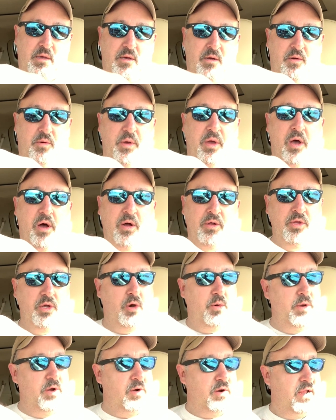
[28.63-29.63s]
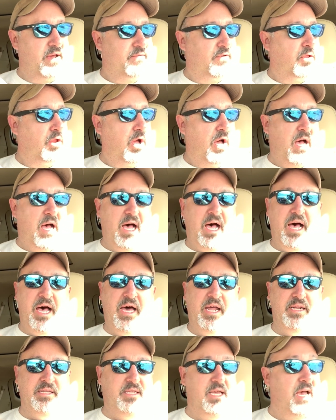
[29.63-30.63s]
We all know we don't have a
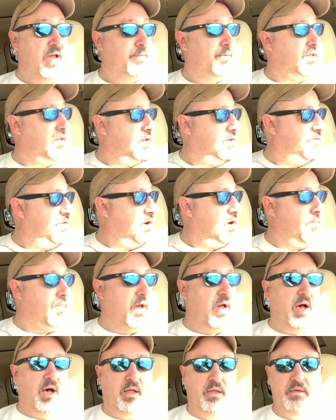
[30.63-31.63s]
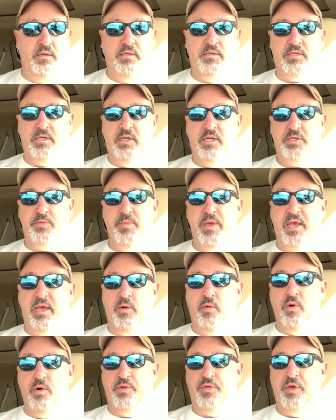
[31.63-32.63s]
lot of time to live here, pal, so let's make
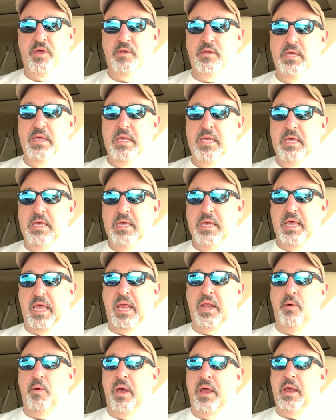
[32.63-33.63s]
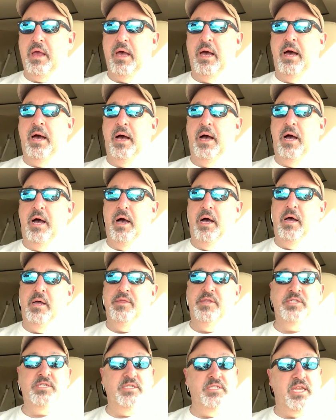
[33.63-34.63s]
it worth it. Anyway,
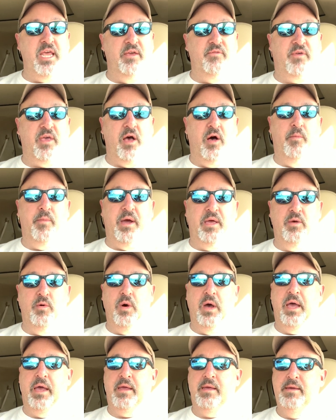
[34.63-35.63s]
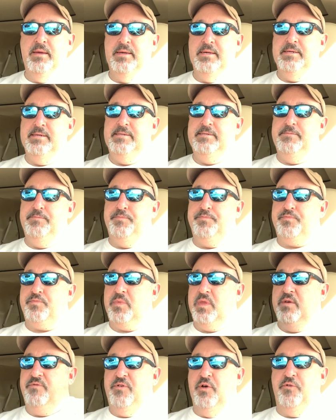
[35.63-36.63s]
this is Dave Kelm, by the way.
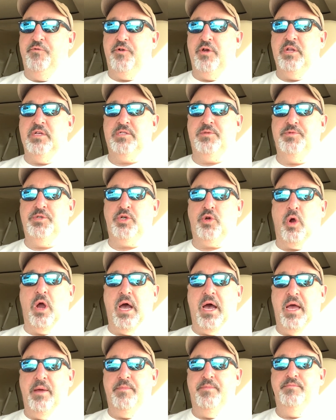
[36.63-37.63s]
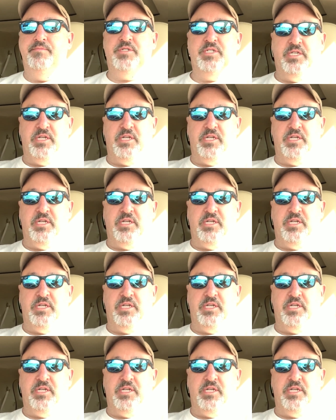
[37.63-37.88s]
Feel free to subscribe.